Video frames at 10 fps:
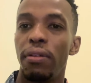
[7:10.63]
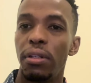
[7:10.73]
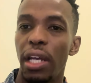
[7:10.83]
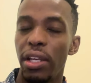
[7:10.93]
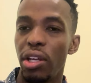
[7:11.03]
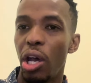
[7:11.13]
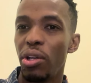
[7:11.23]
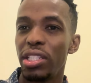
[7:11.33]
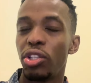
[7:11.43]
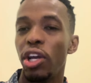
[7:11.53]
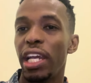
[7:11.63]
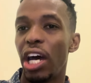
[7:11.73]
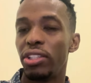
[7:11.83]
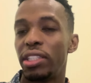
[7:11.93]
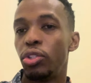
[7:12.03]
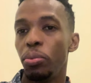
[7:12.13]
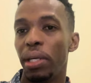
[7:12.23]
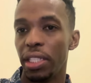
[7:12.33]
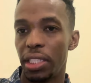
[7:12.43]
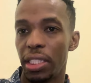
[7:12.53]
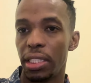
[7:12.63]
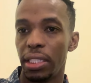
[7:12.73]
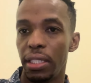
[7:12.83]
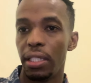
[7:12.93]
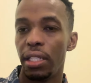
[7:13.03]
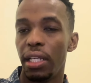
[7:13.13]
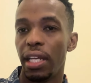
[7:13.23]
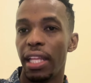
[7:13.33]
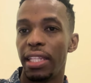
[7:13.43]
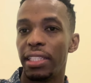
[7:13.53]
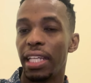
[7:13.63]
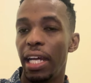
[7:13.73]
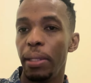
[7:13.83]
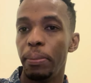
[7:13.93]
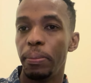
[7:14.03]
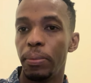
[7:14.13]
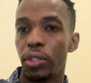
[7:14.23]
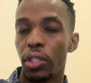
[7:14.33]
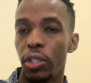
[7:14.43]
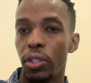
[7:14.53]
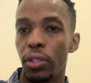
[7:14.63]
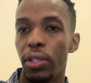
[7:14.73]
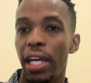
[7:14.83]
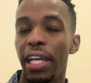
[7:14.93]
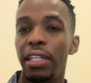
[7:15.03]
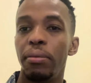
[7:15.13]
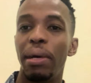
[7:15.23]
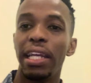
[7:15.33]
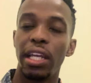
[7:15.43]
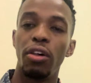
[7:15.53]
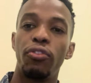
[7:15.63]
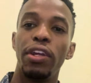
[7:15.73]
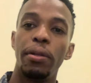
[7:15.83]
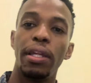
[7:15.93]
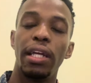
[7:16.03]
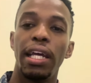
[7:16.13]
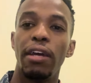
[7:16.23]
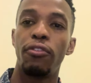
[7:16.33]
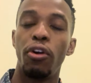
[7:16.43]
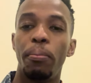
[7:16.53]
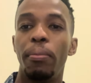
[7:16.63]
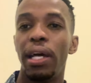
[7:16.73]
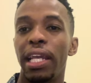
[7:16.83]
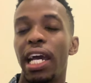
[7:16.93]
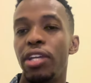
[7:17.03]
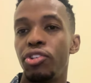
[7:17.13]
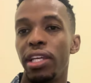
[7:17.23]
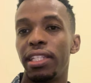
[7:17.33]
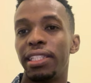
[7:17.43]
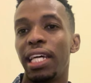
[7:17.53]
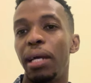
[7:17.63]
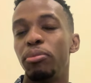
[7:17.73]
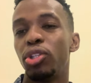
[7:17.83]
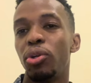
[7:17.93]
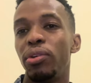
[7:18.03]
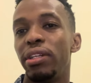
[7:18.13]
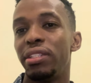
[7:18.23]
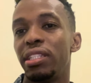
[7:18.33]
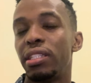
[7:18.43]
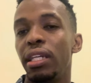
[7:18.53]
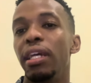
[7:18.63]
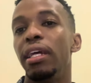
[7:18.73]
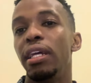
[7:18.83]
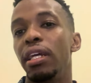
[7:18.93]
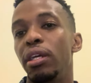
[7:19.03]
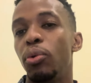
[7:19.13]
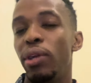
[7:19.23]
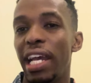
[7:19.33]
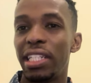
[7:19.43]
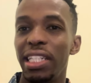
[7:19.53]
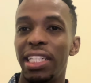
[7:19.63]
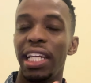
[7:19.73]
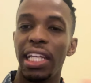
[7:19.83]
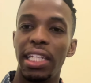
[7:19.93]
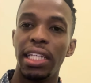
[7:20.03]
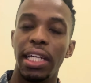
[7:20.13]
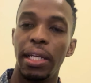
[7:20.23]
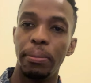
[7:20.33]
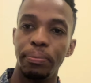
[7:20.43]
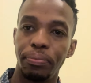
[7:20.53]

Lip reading: I don't know, I wasn't going out too much at the time. So I had my girlfriend from my country at the time, so we actually shared a